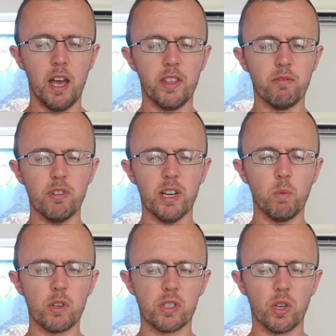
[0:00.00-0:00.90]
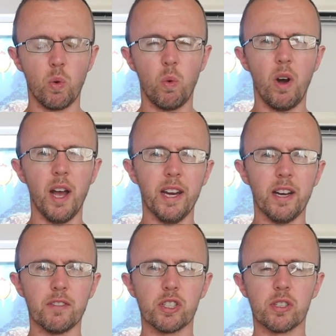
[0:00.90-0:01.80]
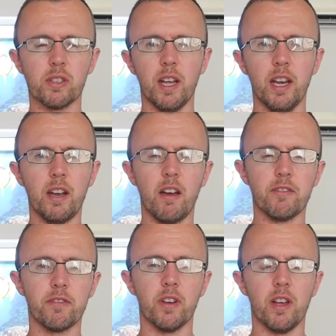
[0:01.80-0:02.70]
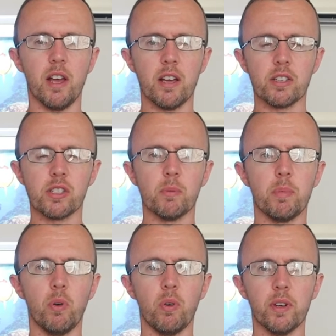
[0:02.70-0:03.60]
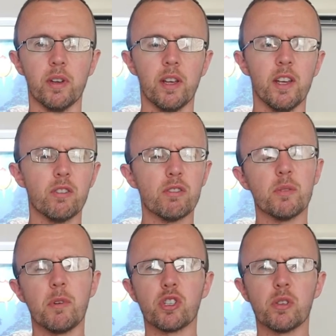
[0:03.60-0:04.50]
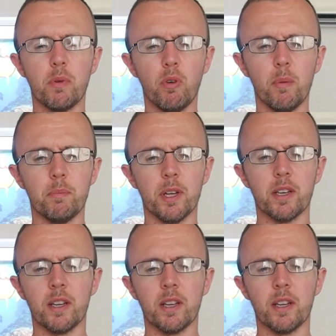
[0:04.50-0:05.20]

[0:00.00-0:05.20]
there really wasn't quite enough support, not so much support,